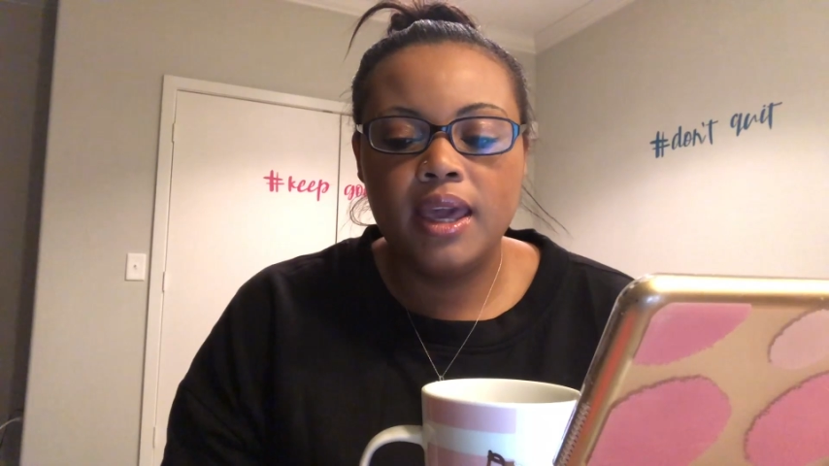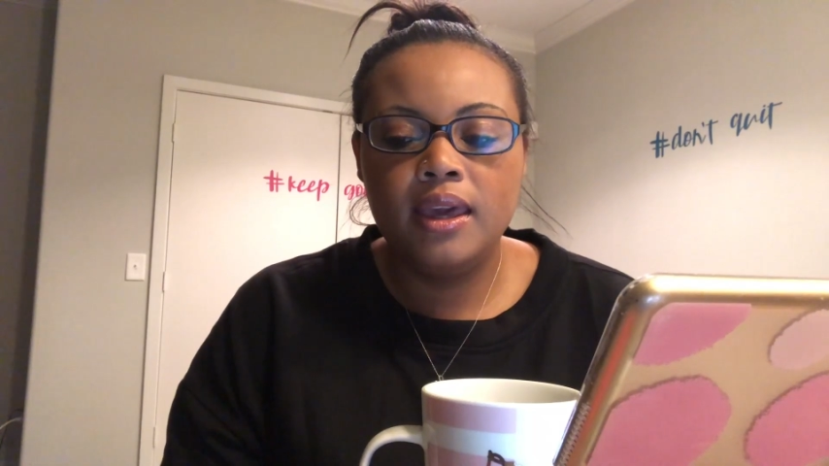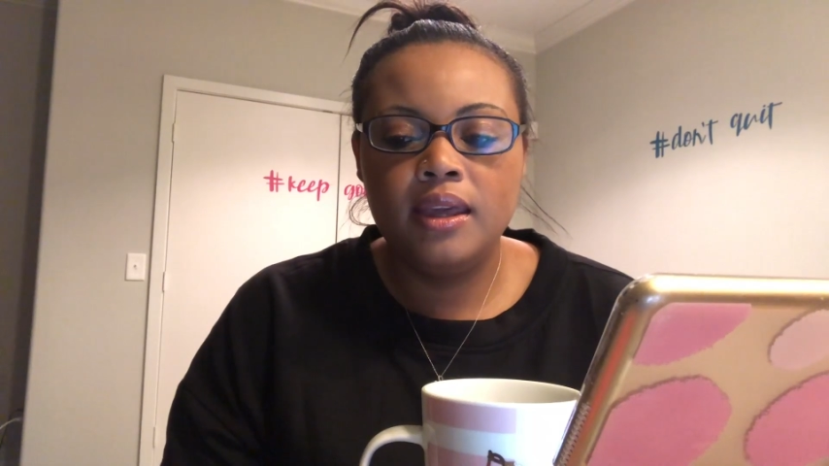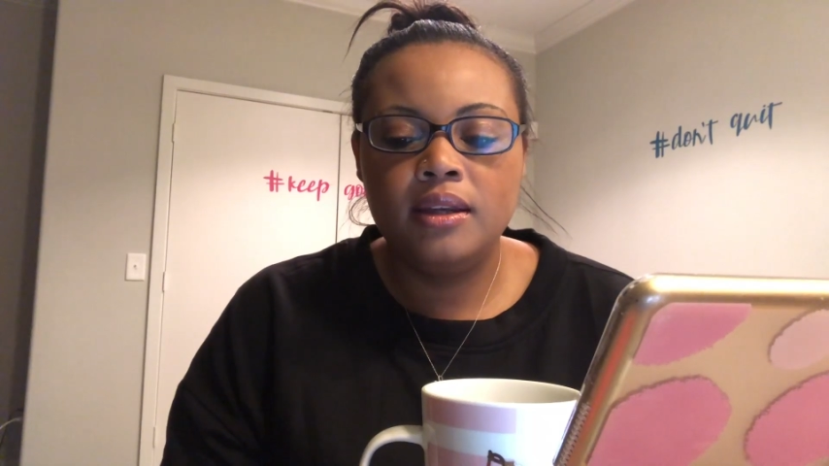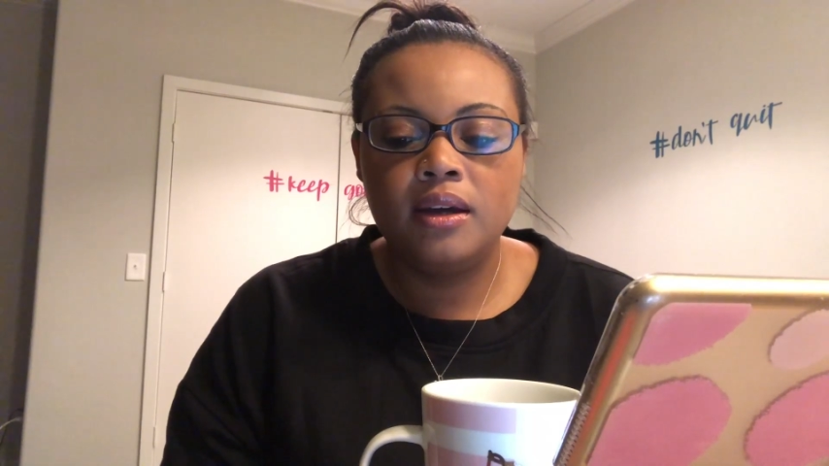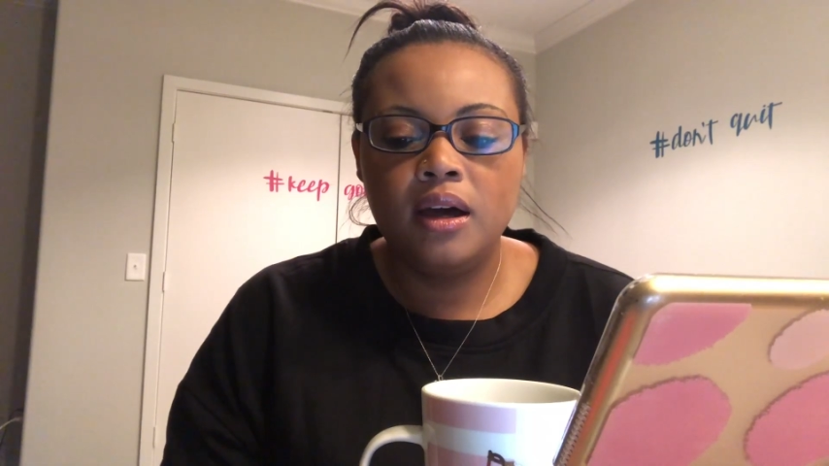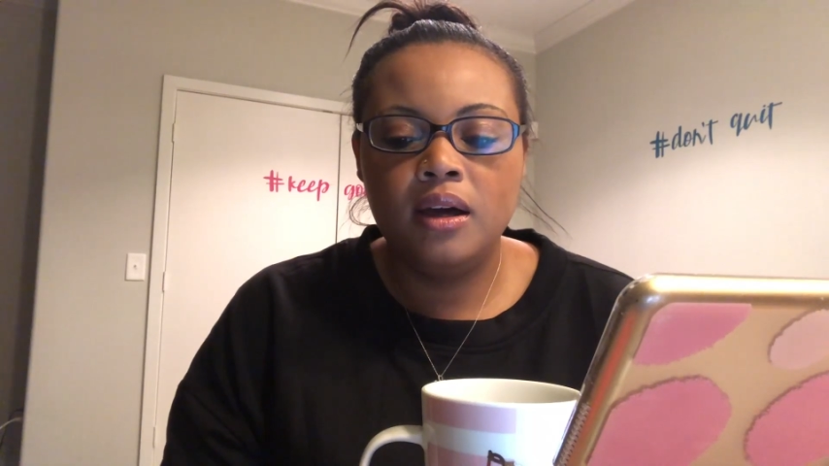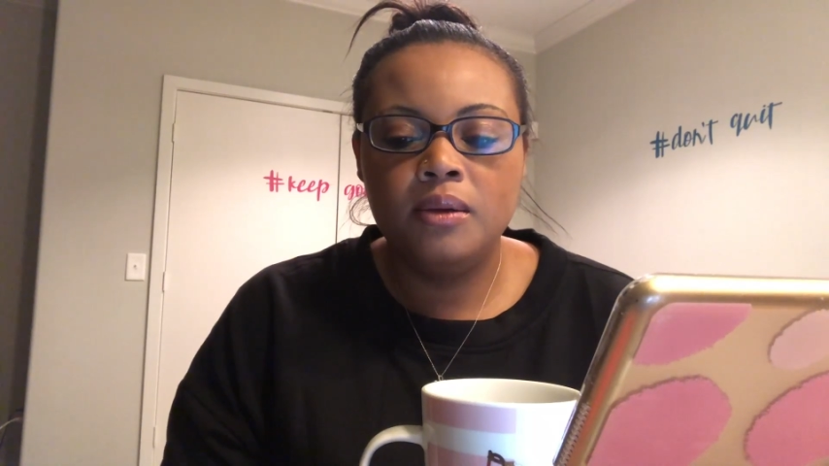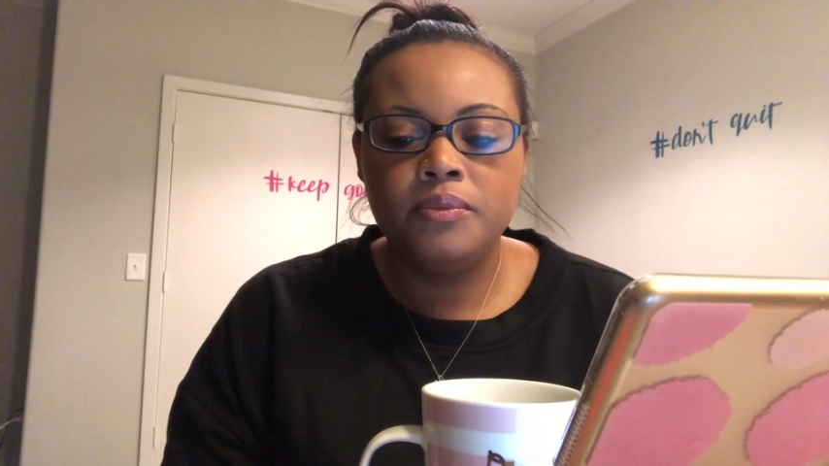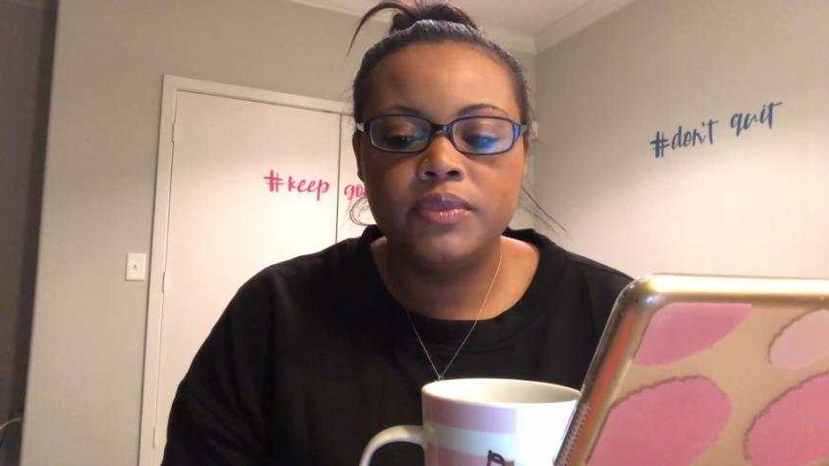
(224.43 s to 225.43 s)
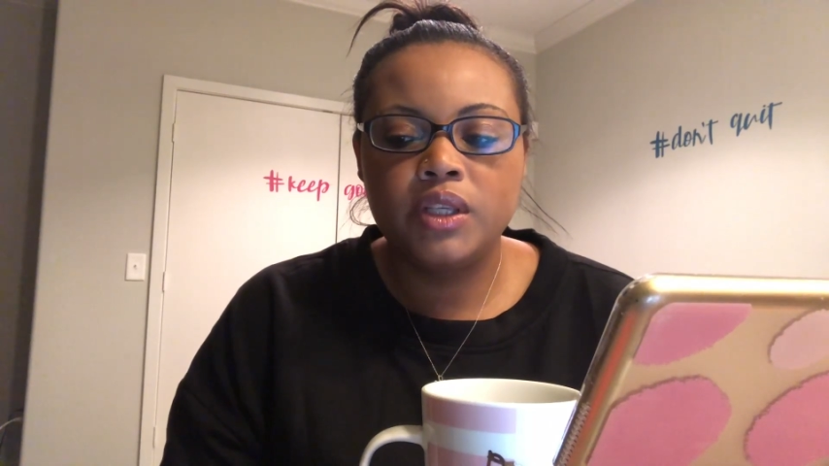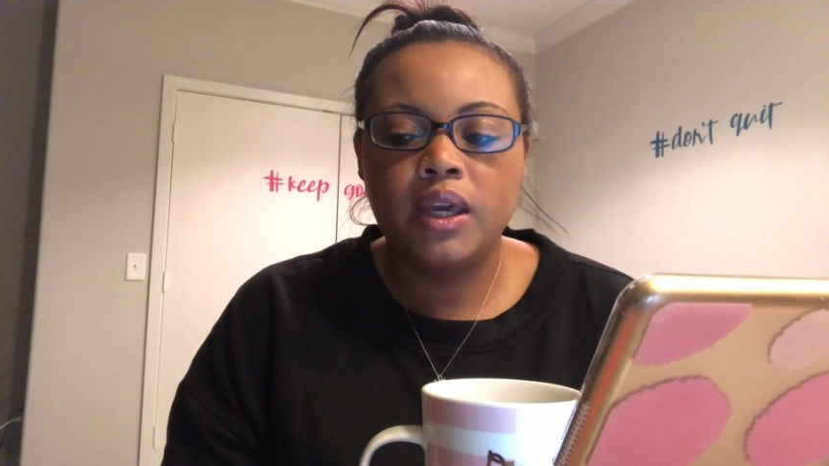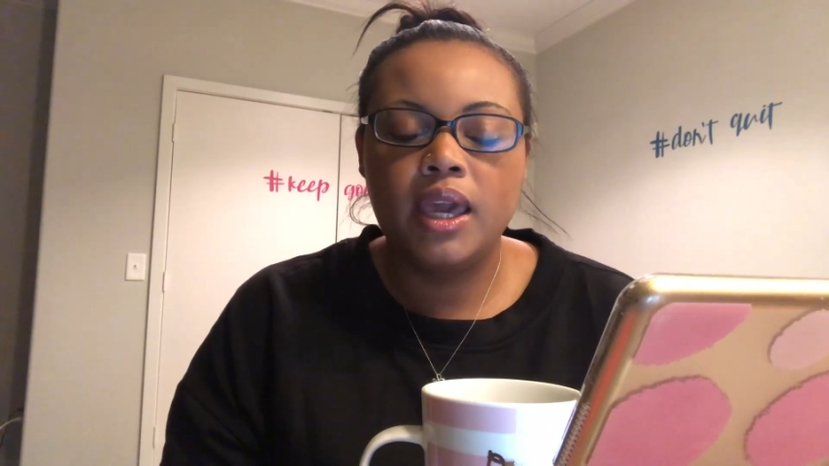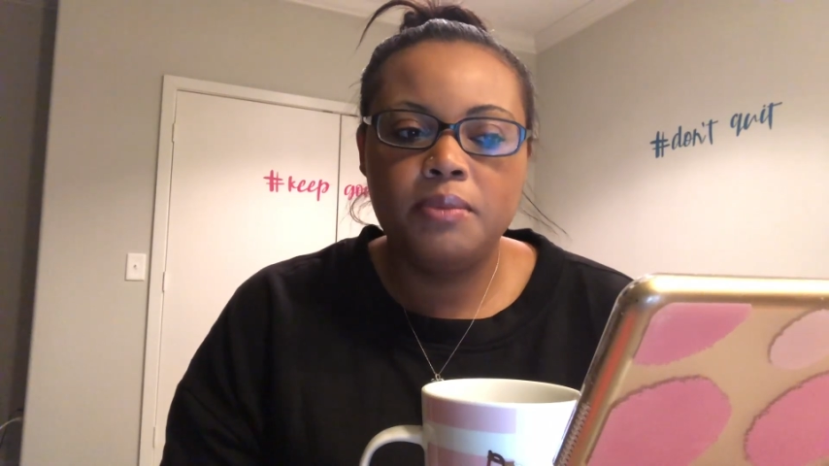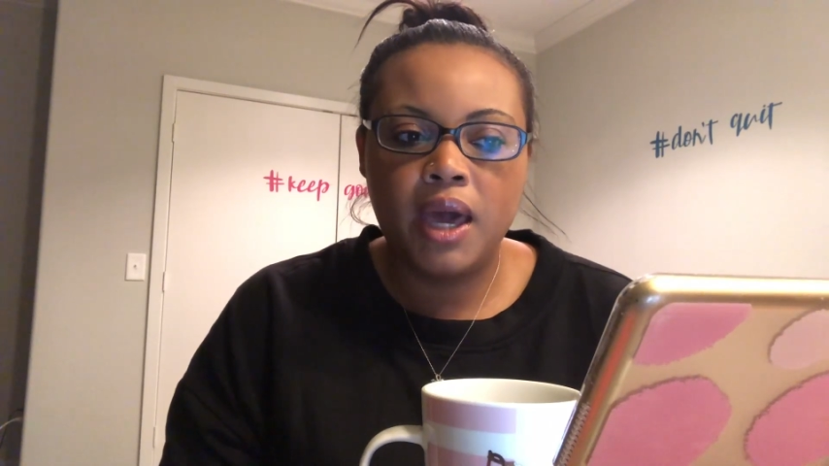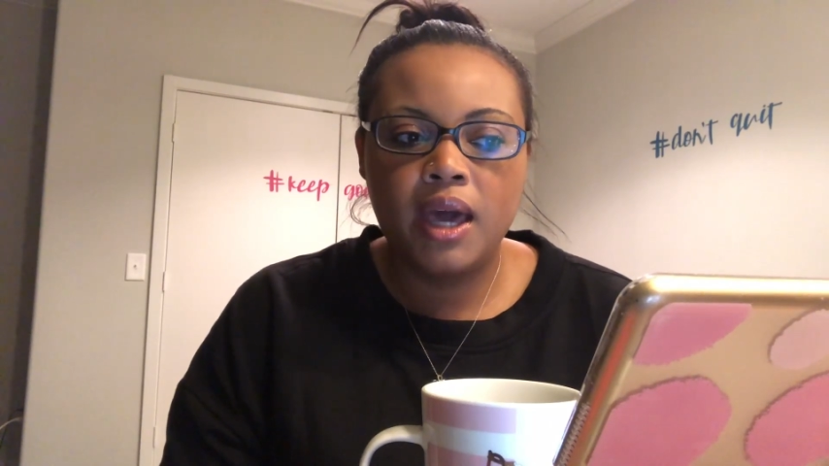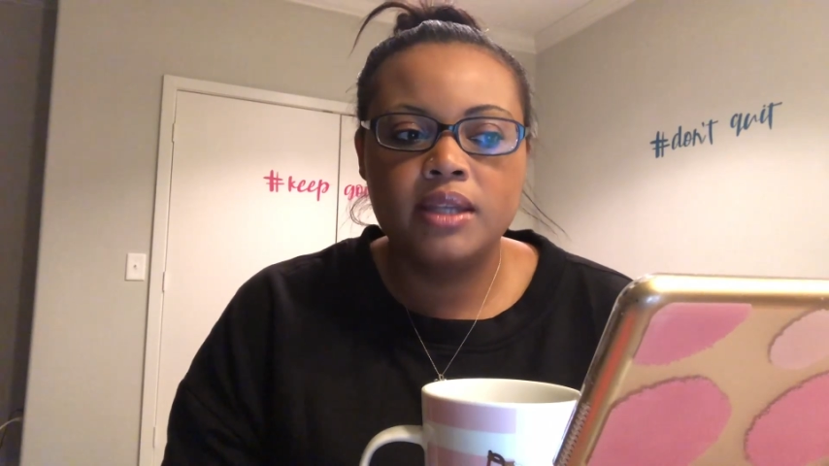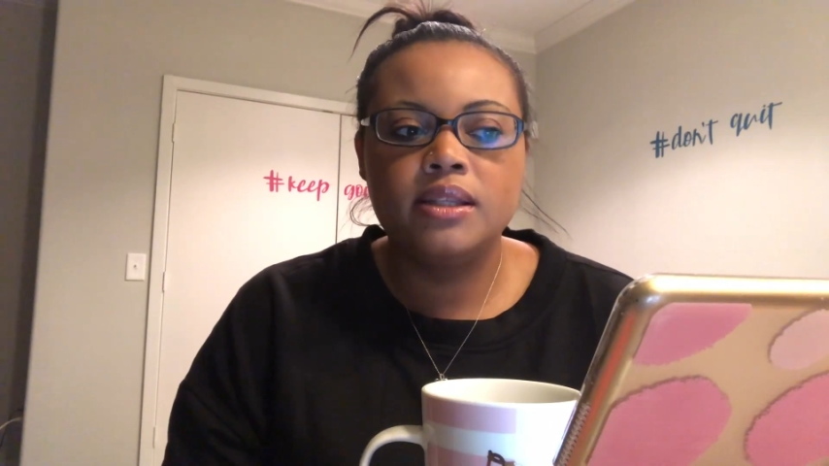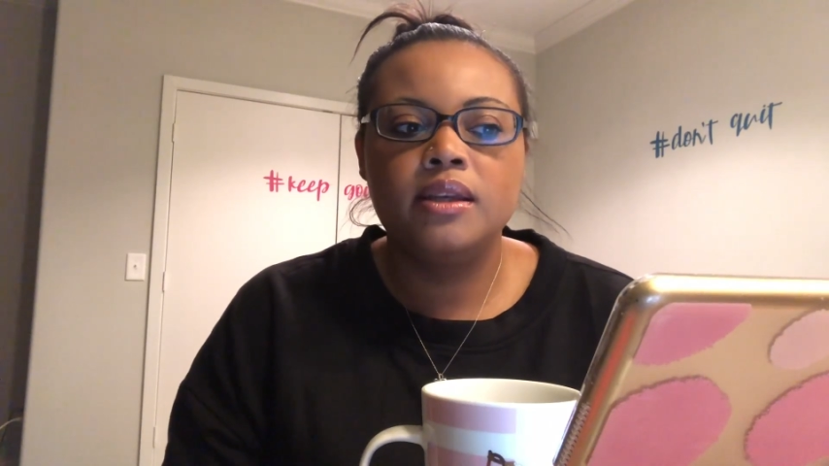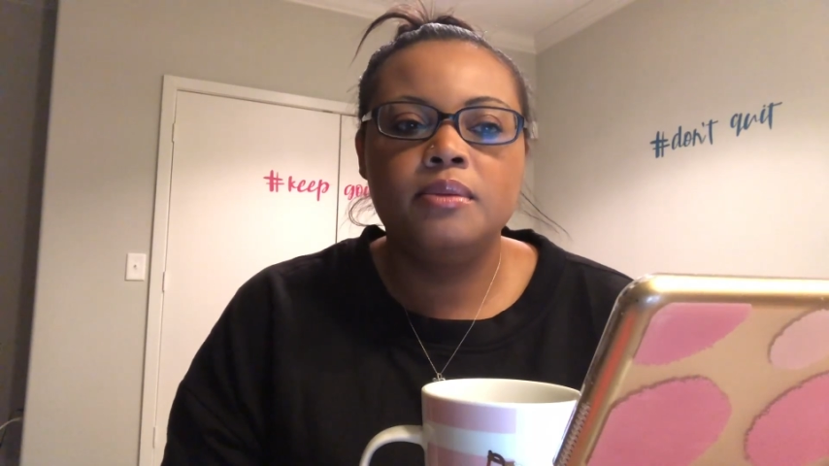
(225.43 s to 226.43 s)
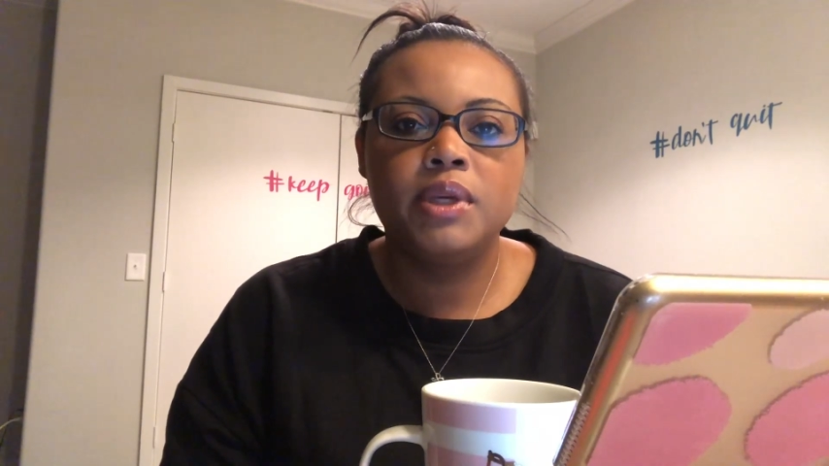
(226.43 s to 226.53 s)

And so I came back to